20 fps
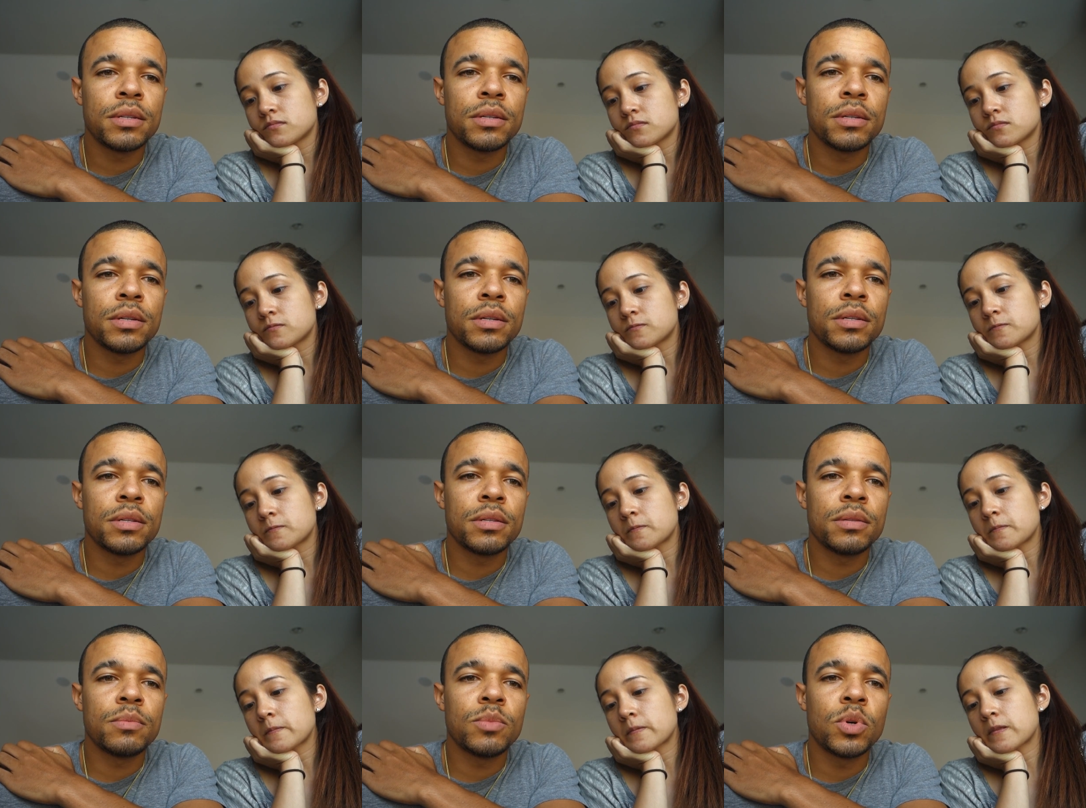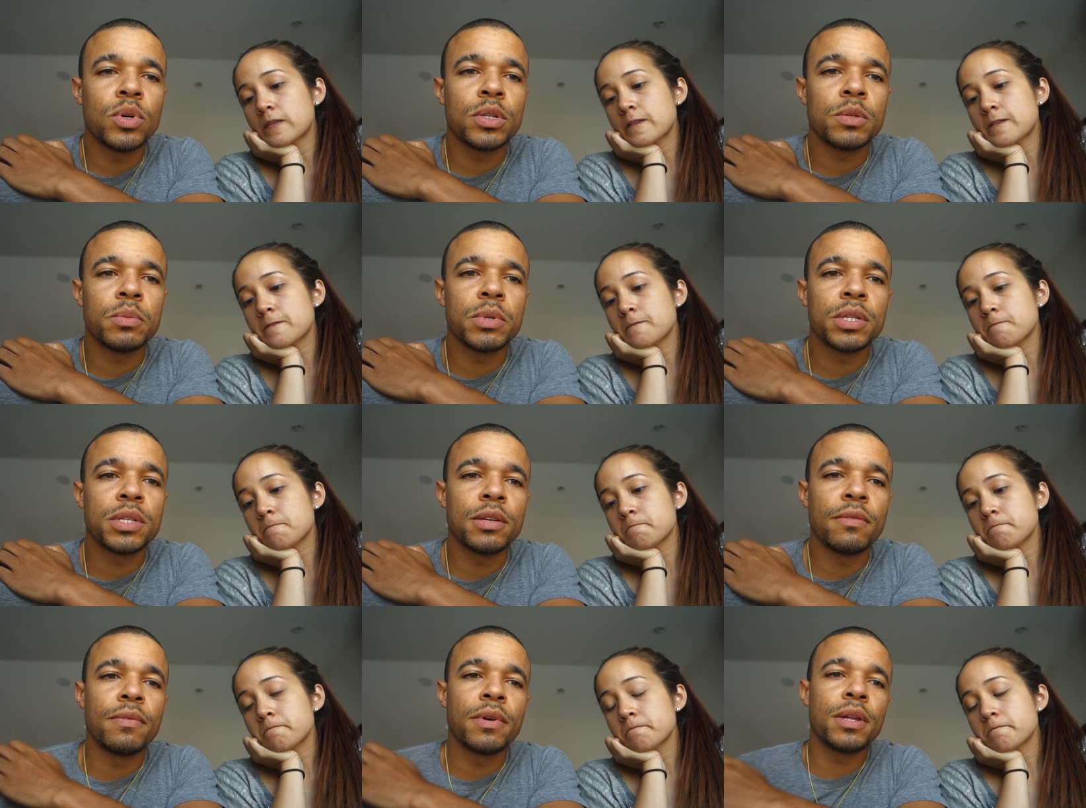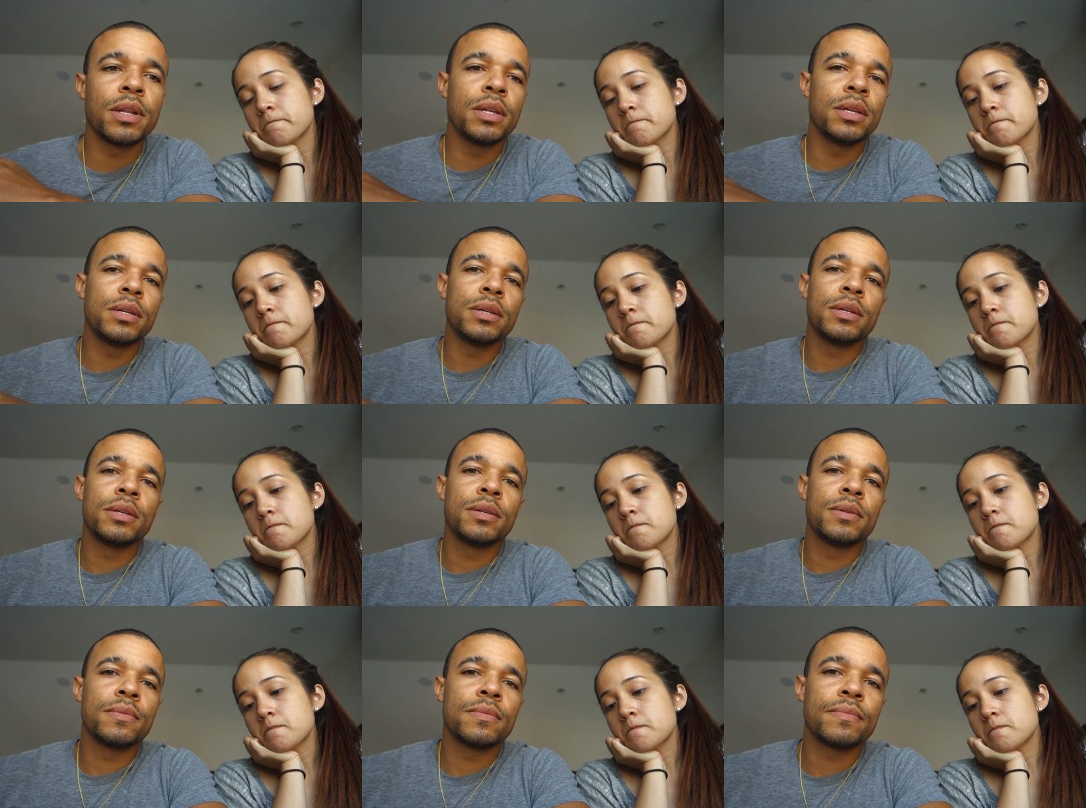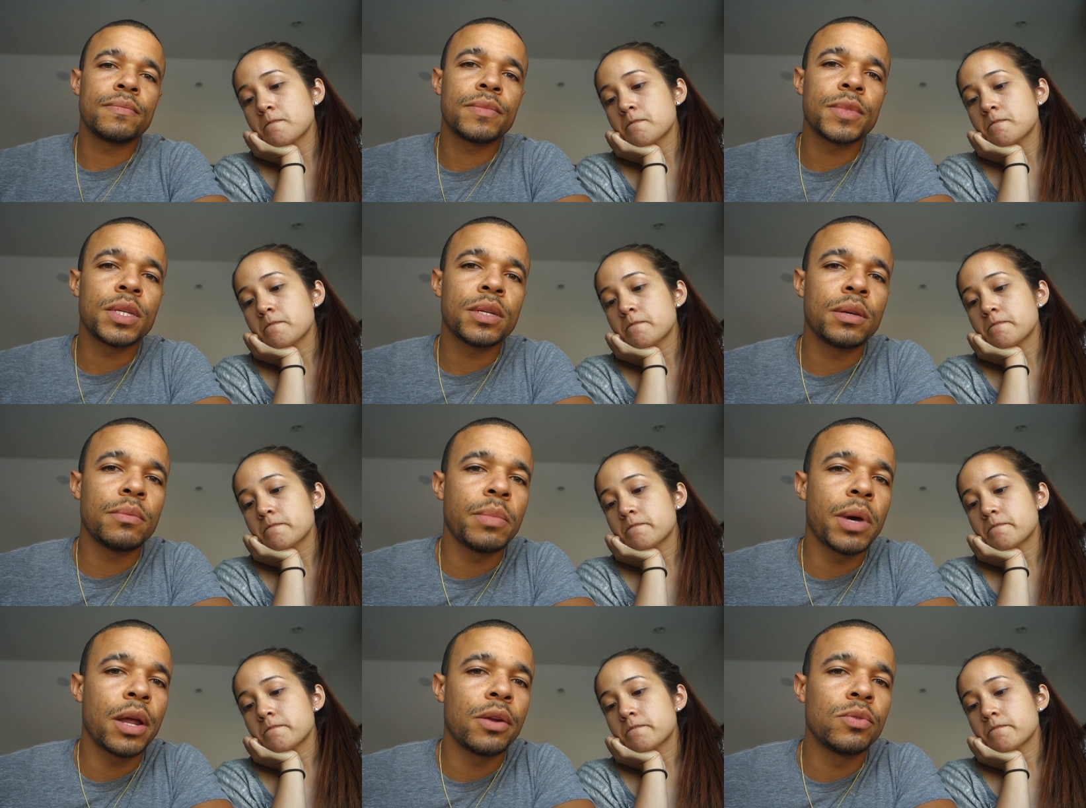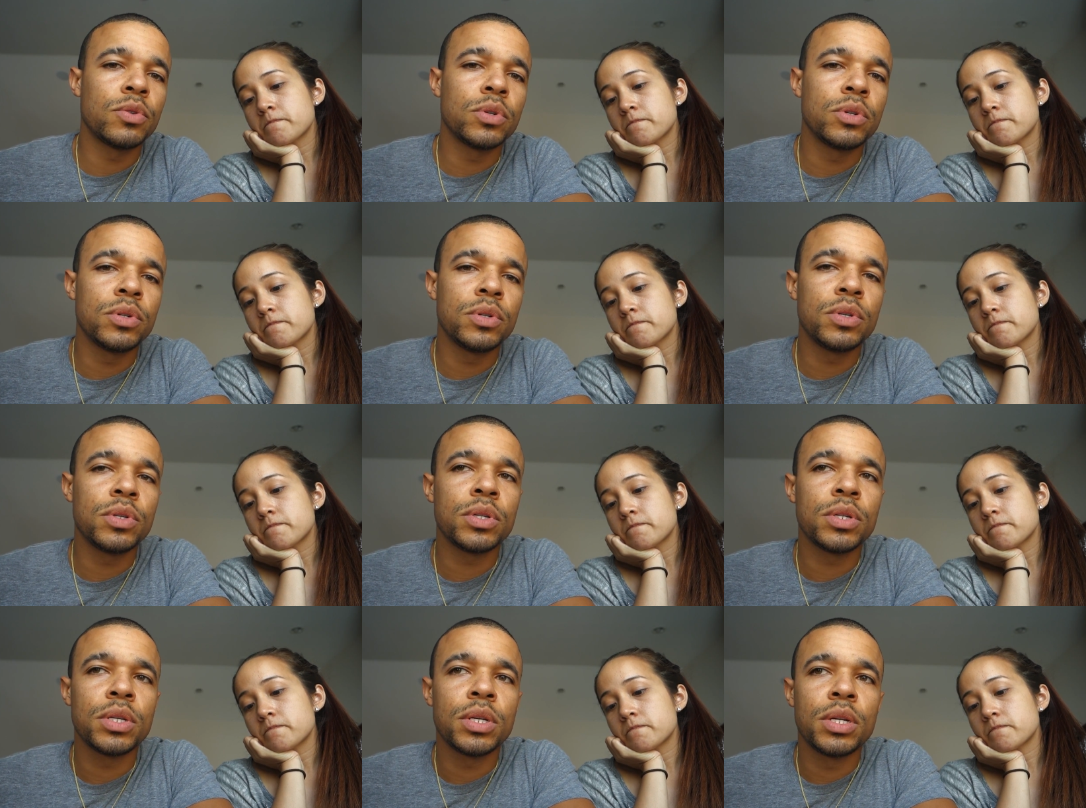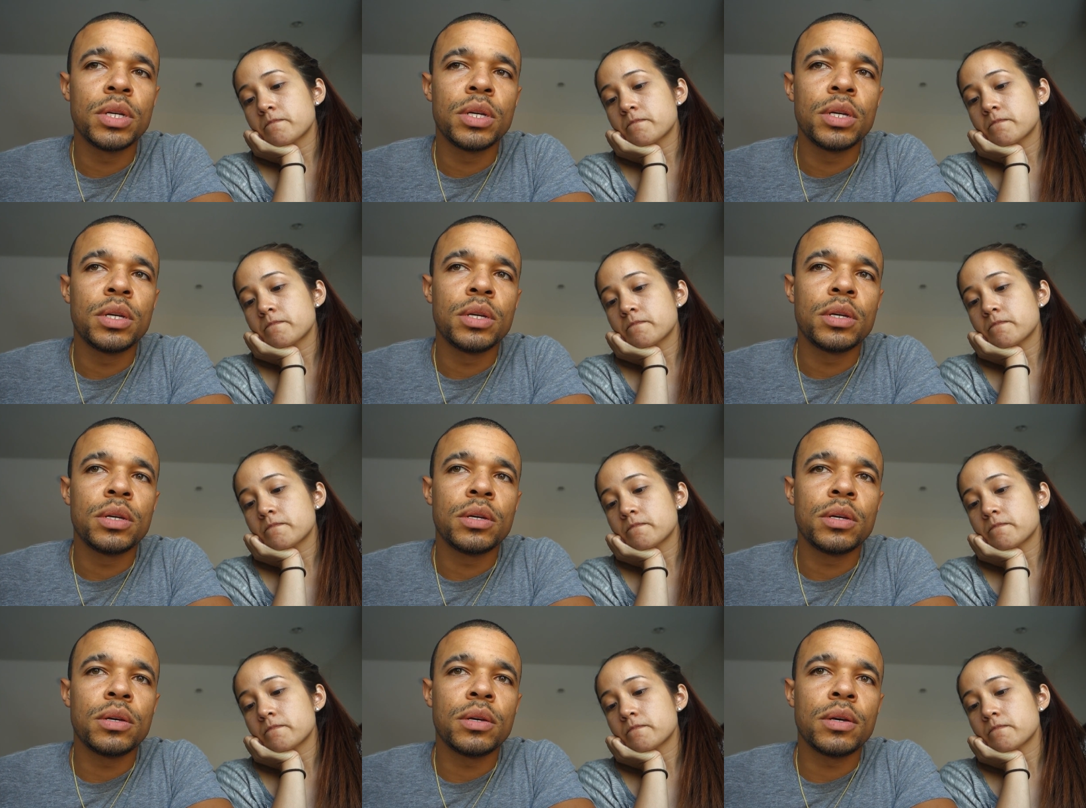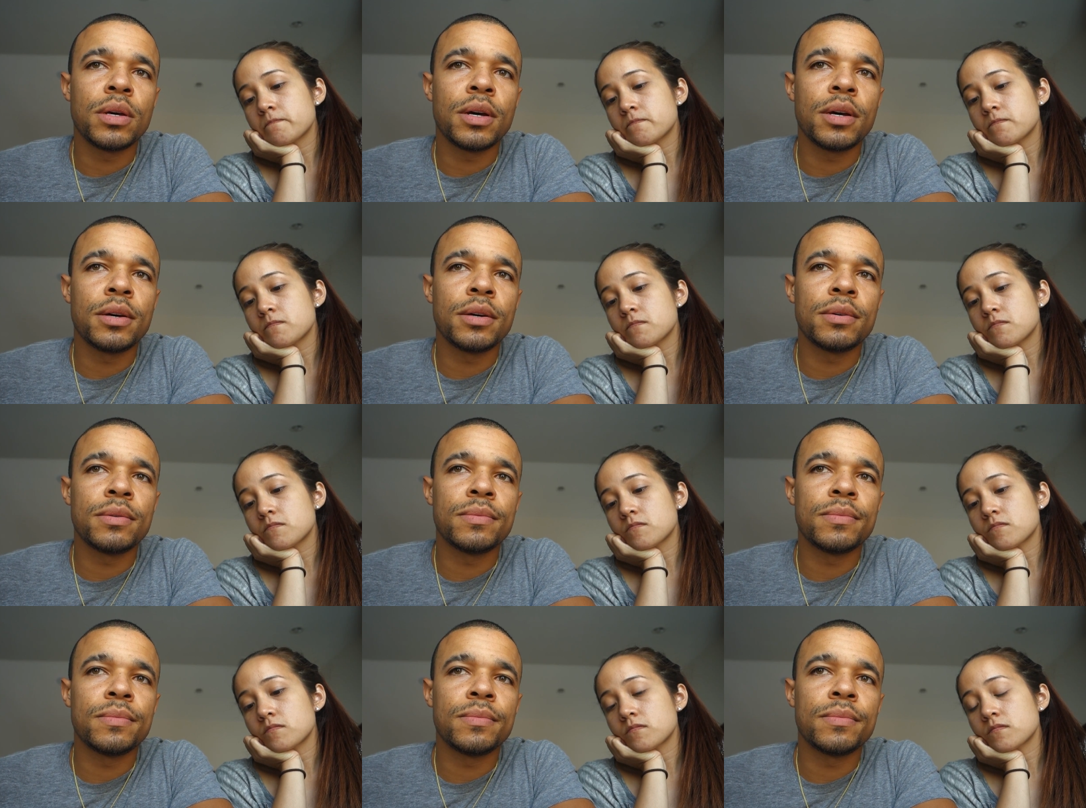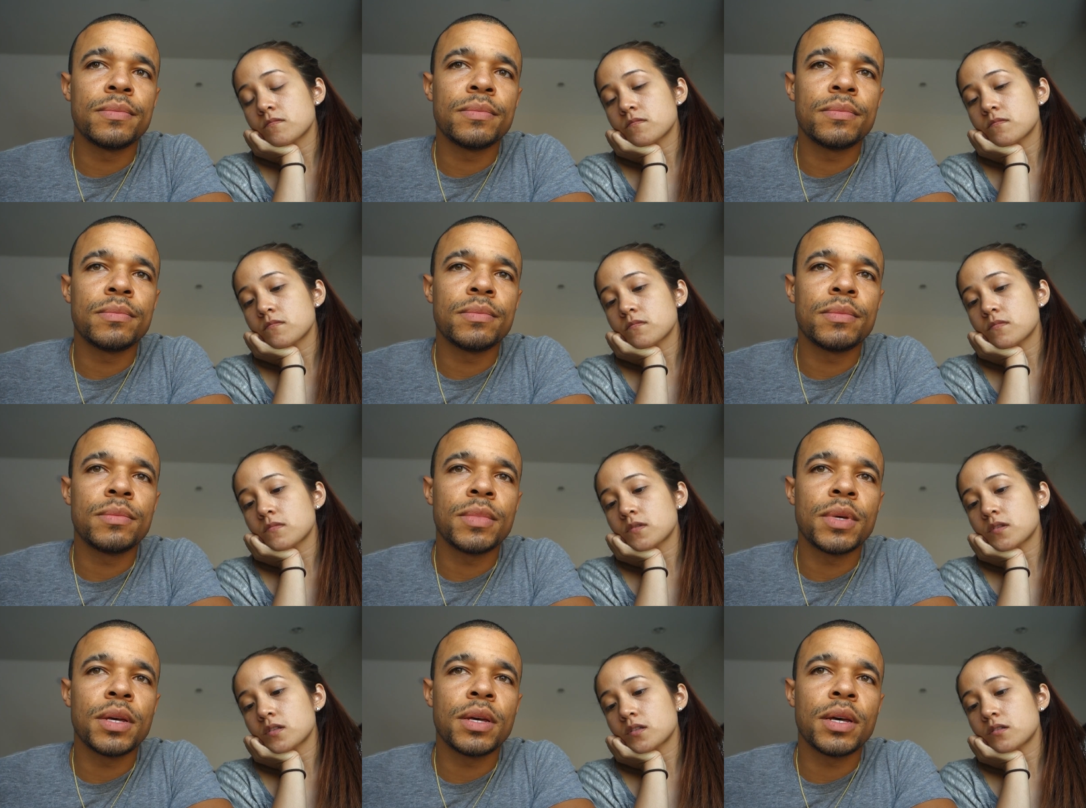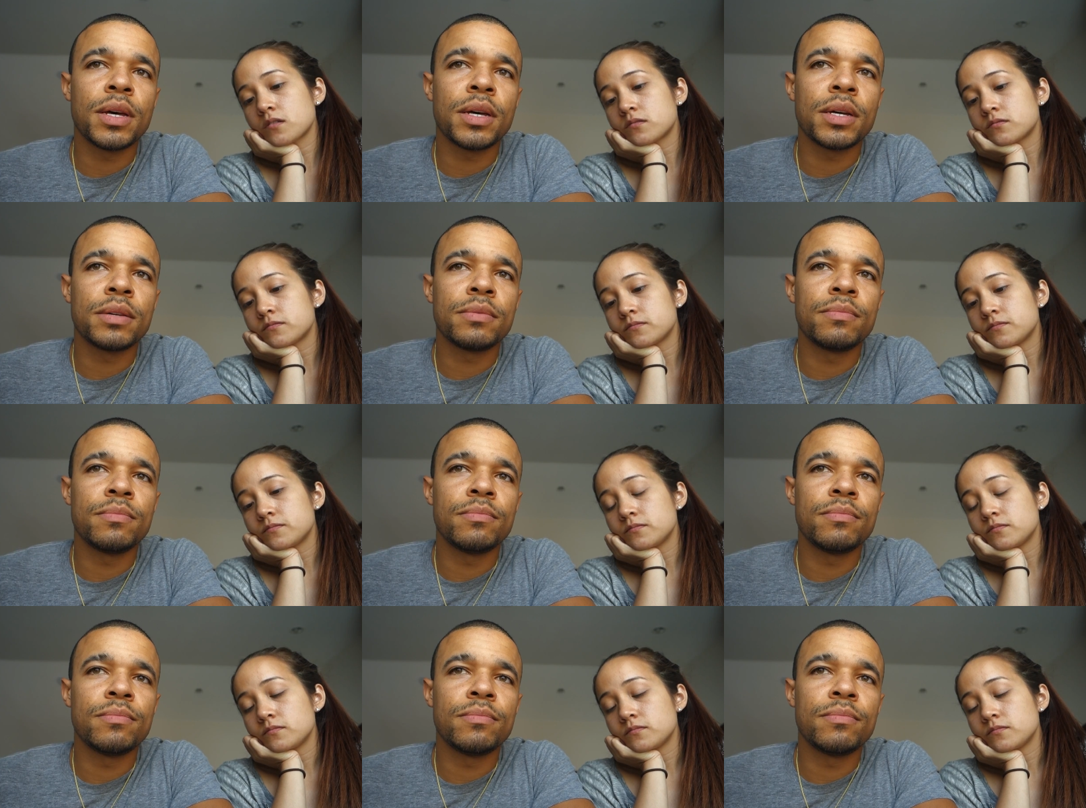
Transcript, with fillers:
Speaker 1: and more specifically in Baton Rouge. Um, I,